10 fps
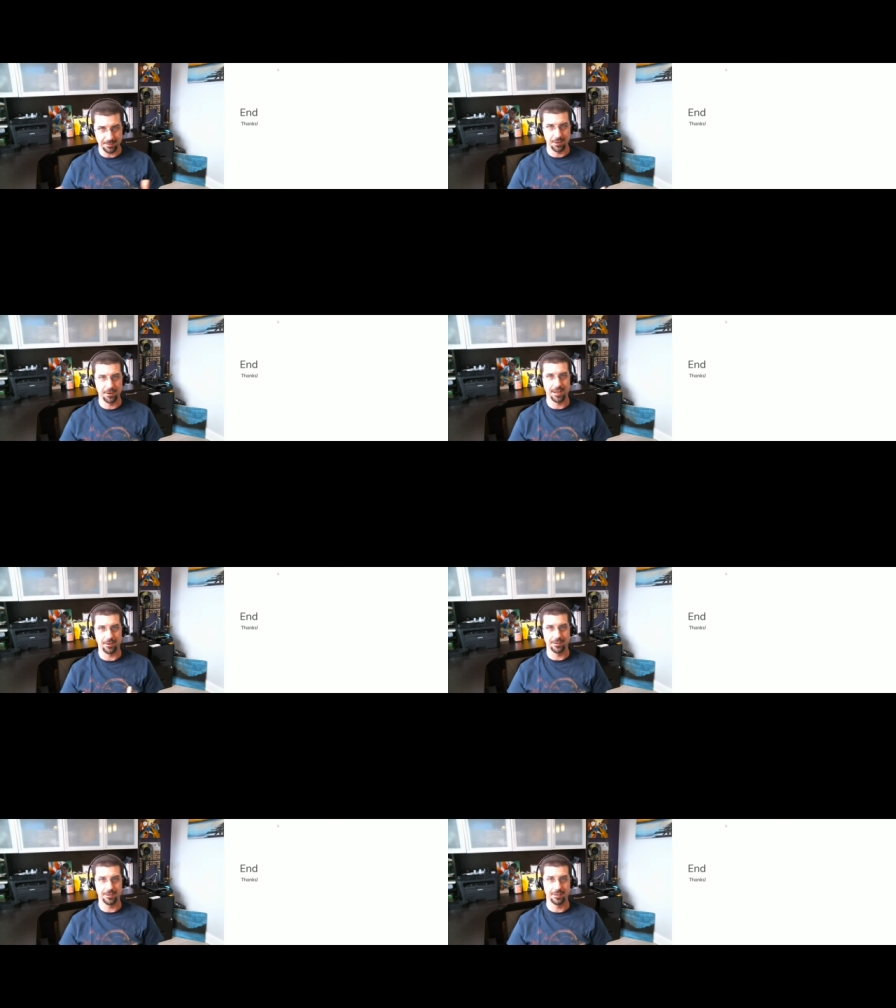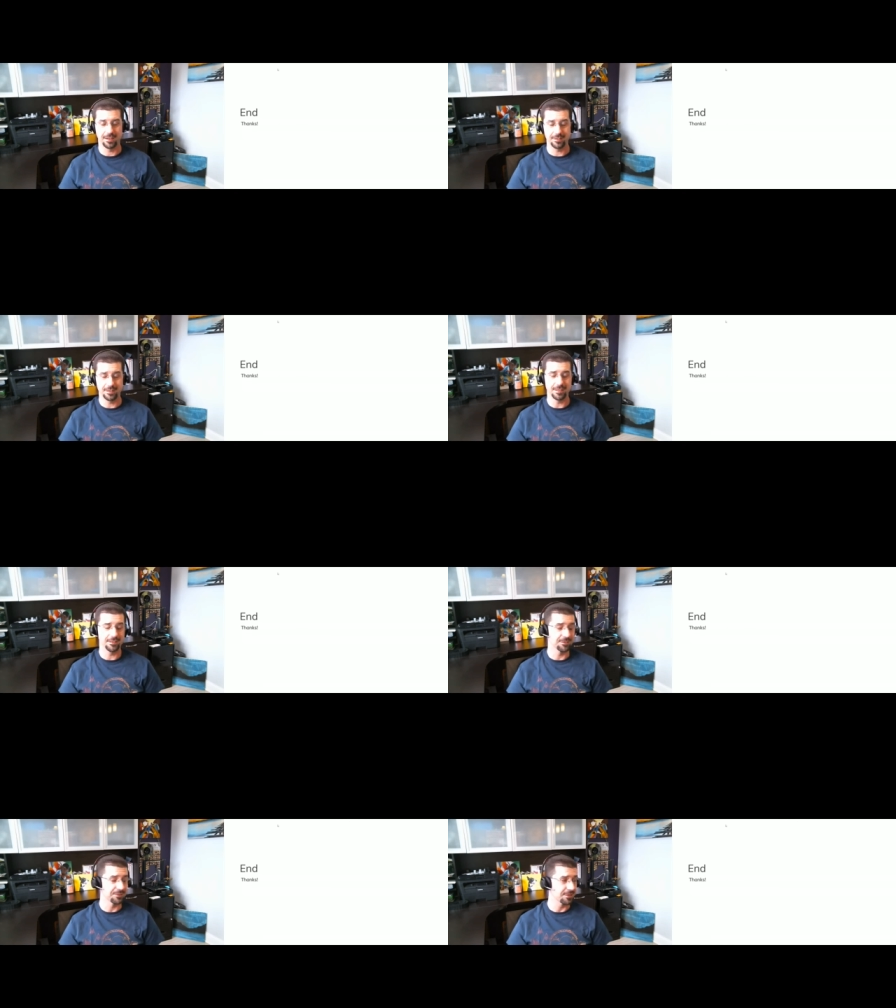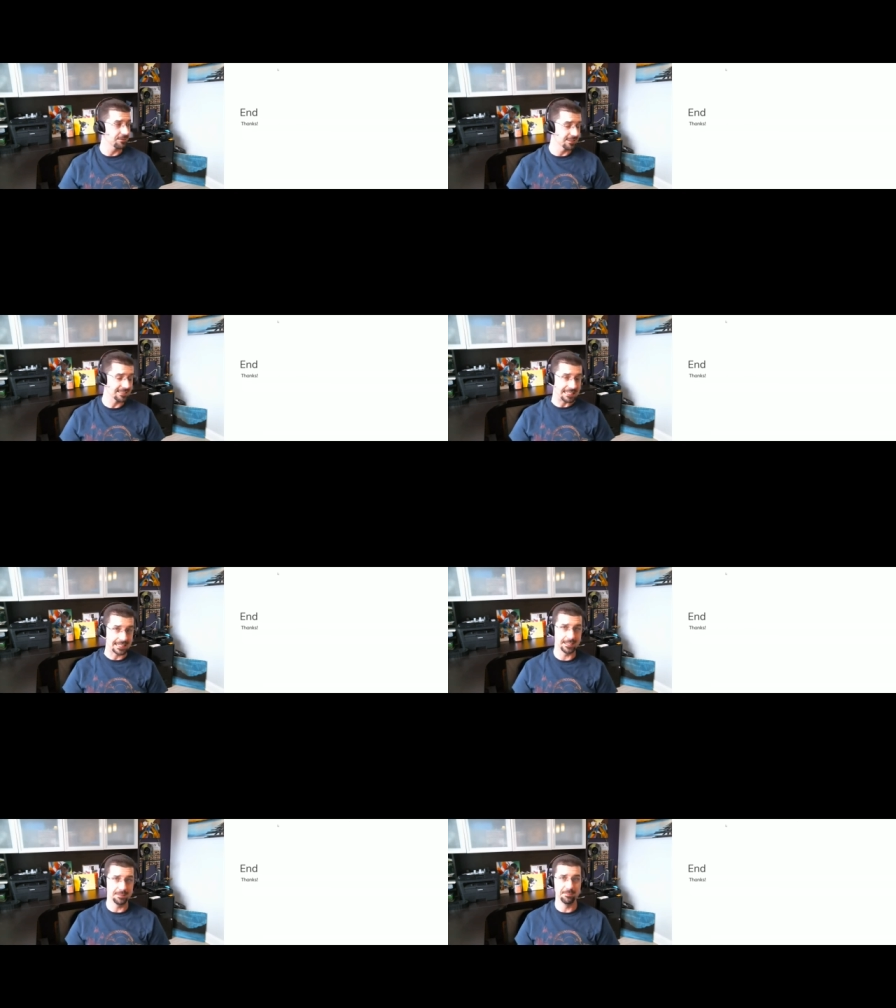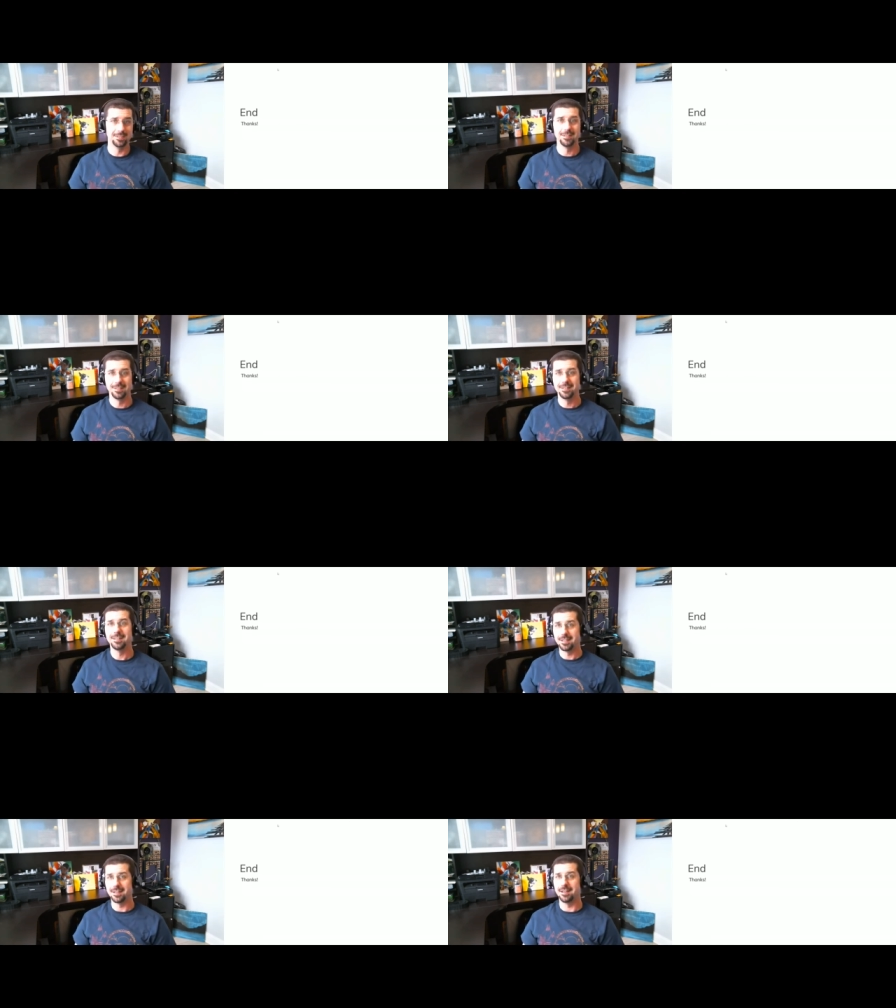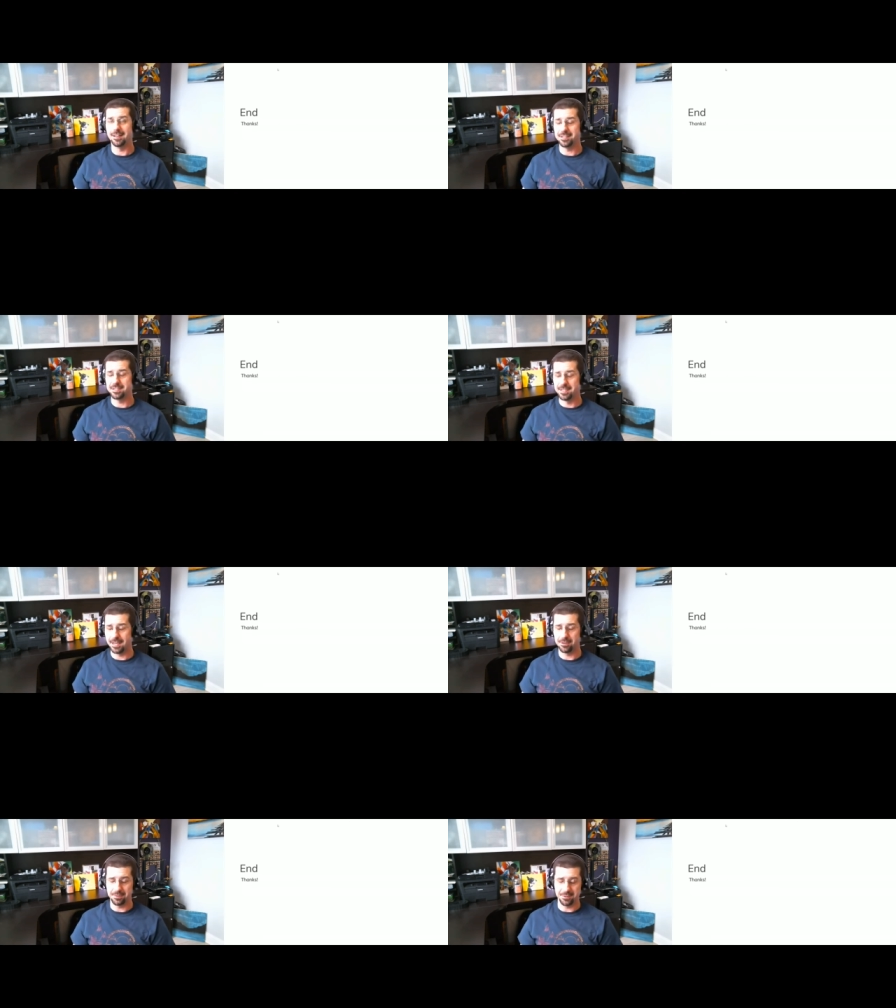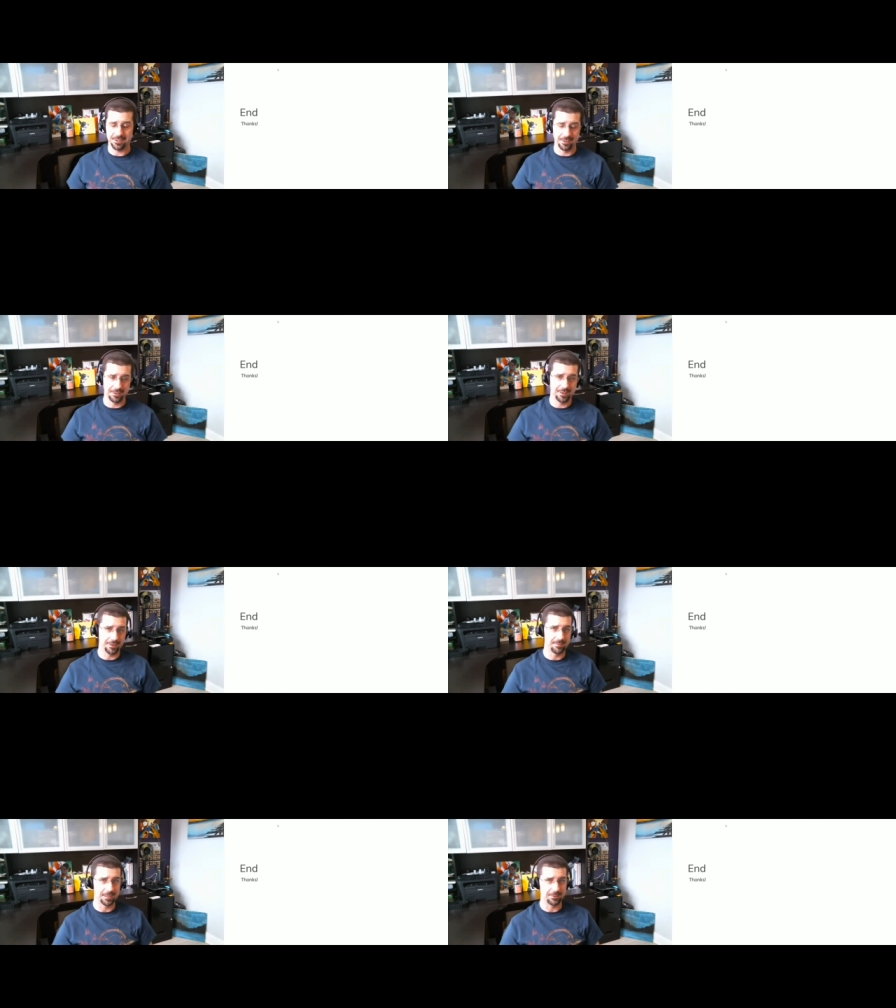burnout, and I think if there's ever a time, uh, it's now that we should all think about